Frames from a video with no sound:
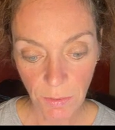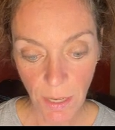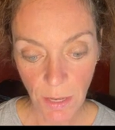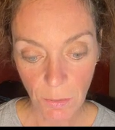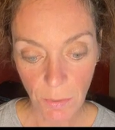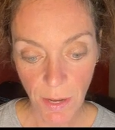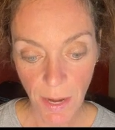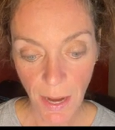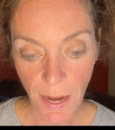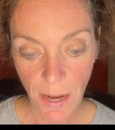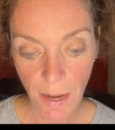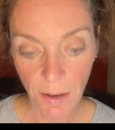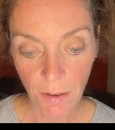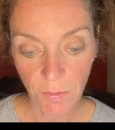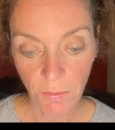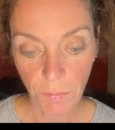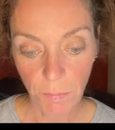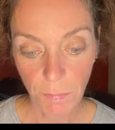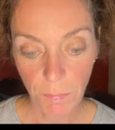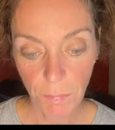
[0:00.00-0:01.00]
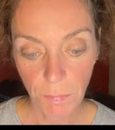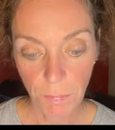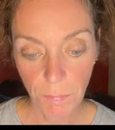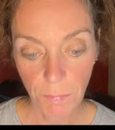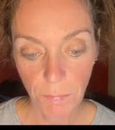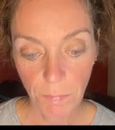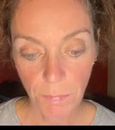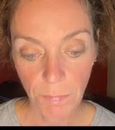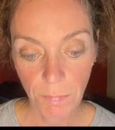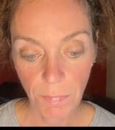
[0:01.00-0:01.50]
they would have
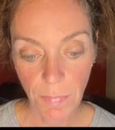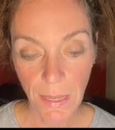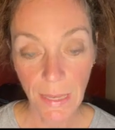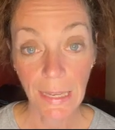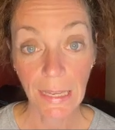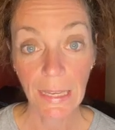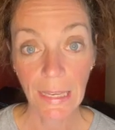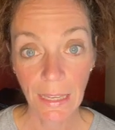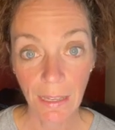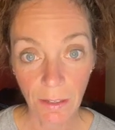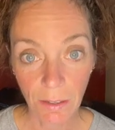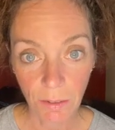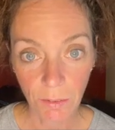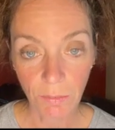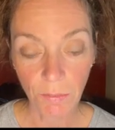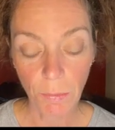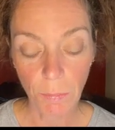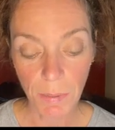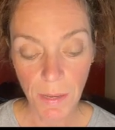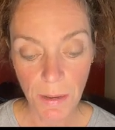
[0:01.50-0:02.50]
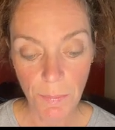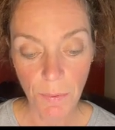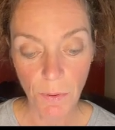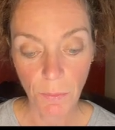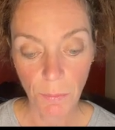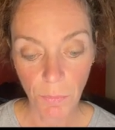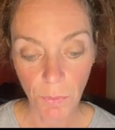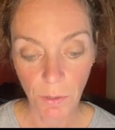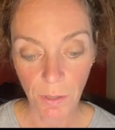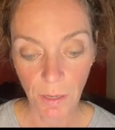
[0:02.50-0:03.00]
and give people
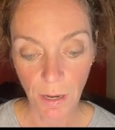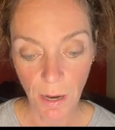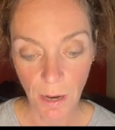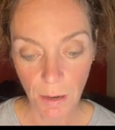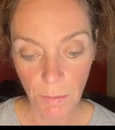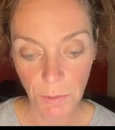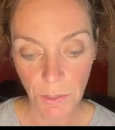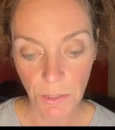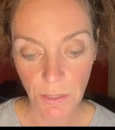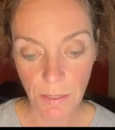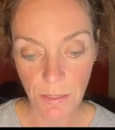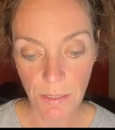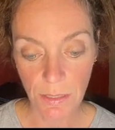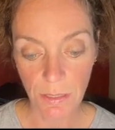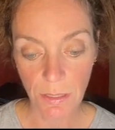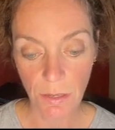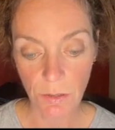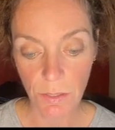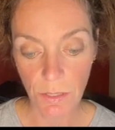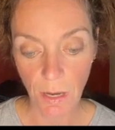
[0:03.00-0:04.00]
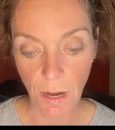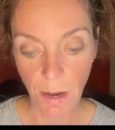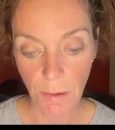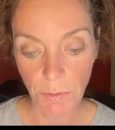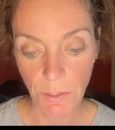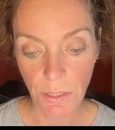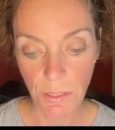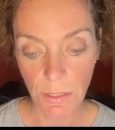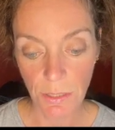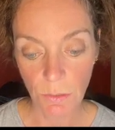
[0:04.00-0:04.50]
more options. Those
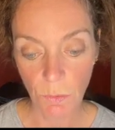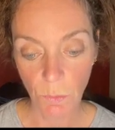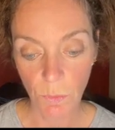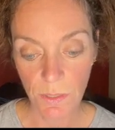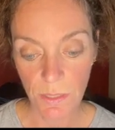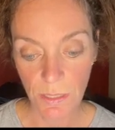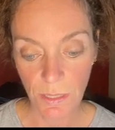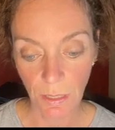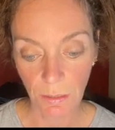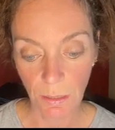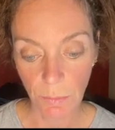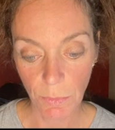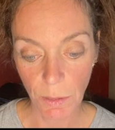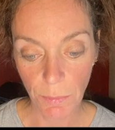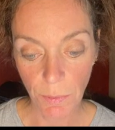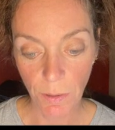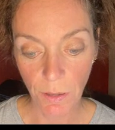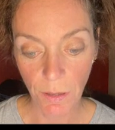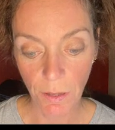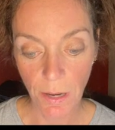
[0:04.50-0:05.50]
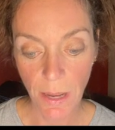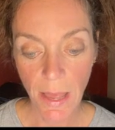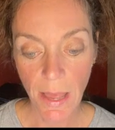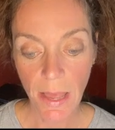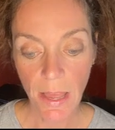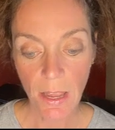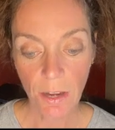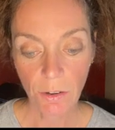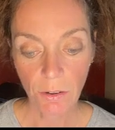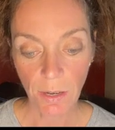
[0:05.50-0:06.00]
options would set them apart,
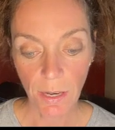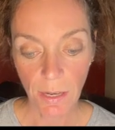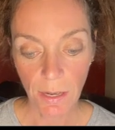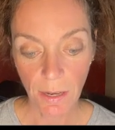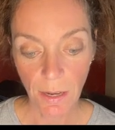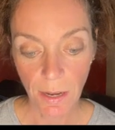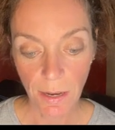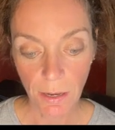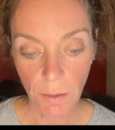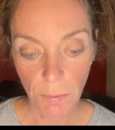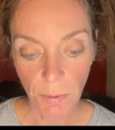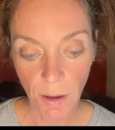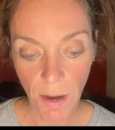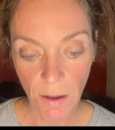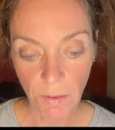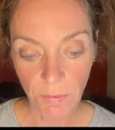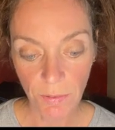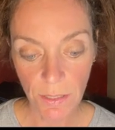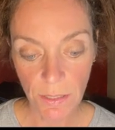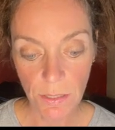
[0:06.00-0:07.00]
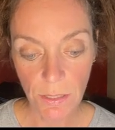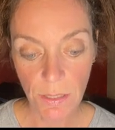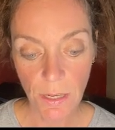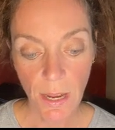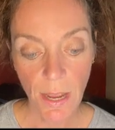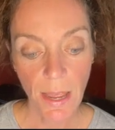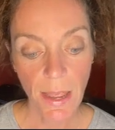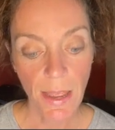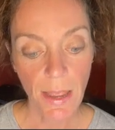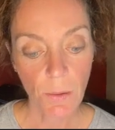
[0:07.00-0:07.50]
creating higher profits.
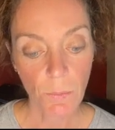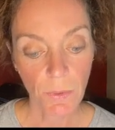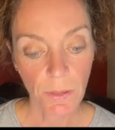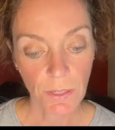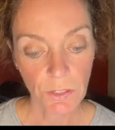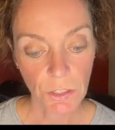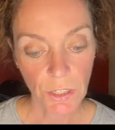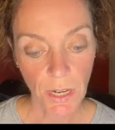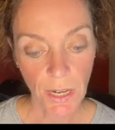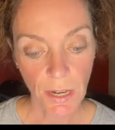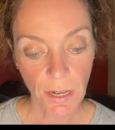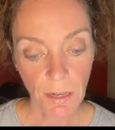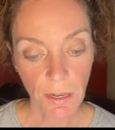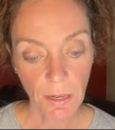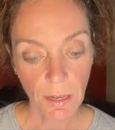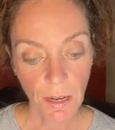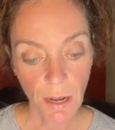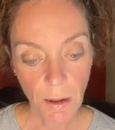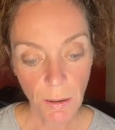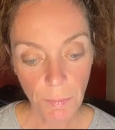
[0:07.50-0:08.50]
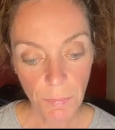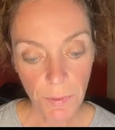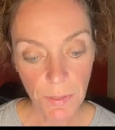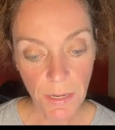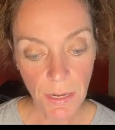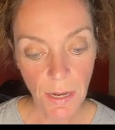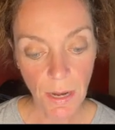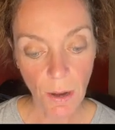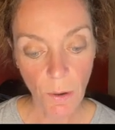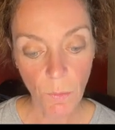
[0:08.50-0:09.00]
And when the J
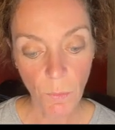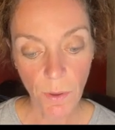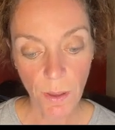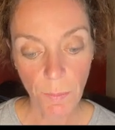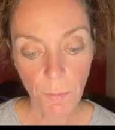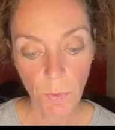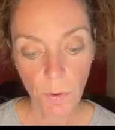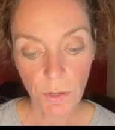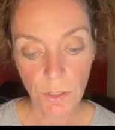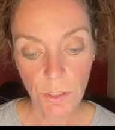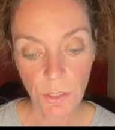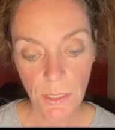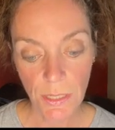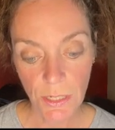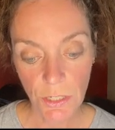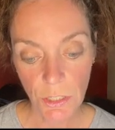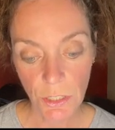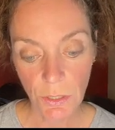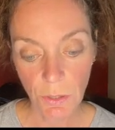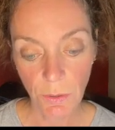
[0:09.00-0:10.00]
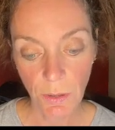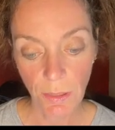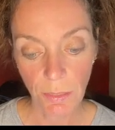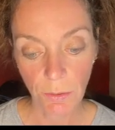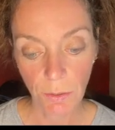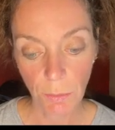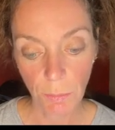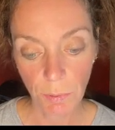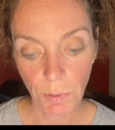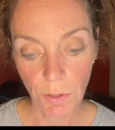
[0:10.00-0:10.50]
Company went more traditional in
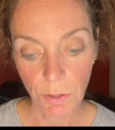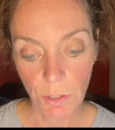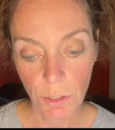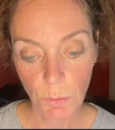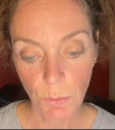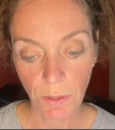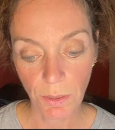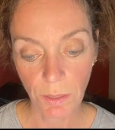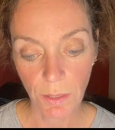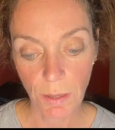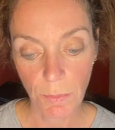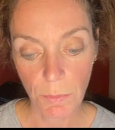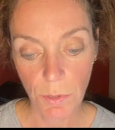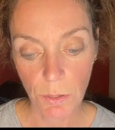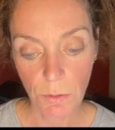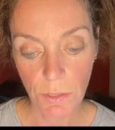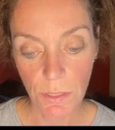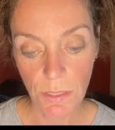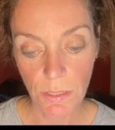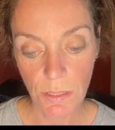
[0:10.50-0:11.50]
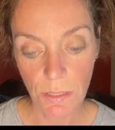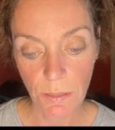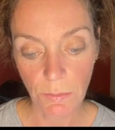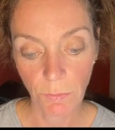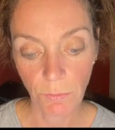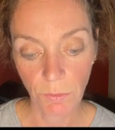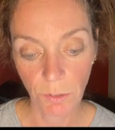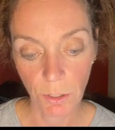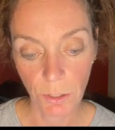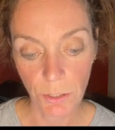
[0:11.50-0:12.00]
their approach with the immune
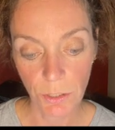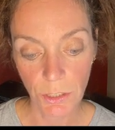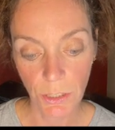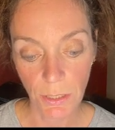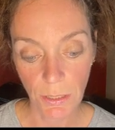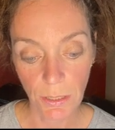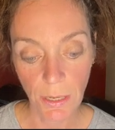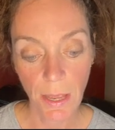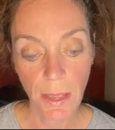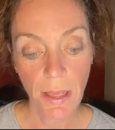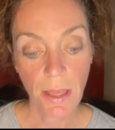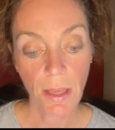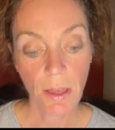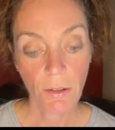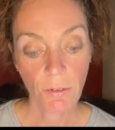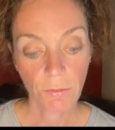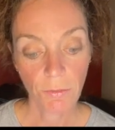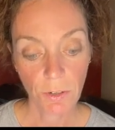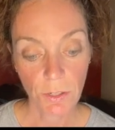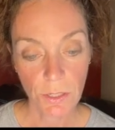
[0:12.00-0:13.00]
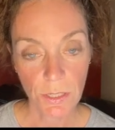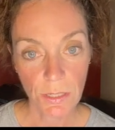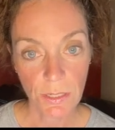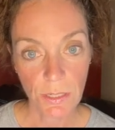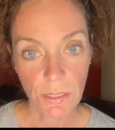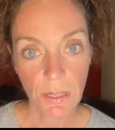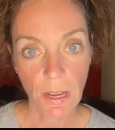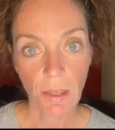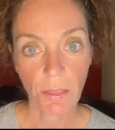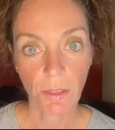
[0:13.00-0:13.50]
system version
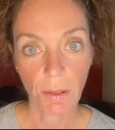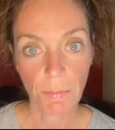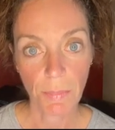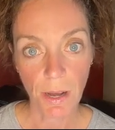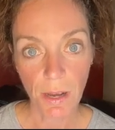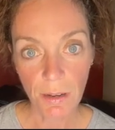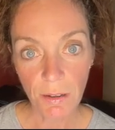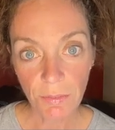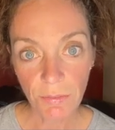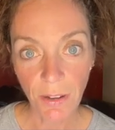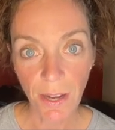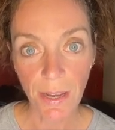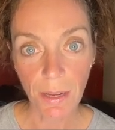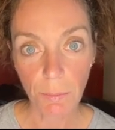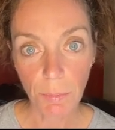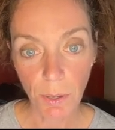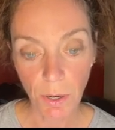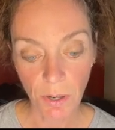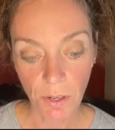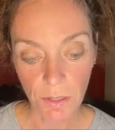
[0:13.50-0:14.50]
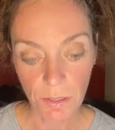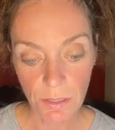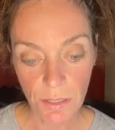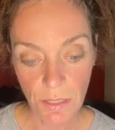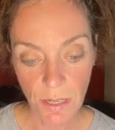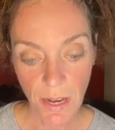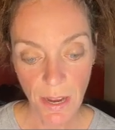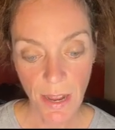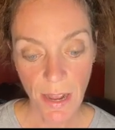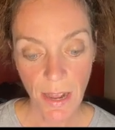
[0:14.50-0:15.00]
versus the modifying parts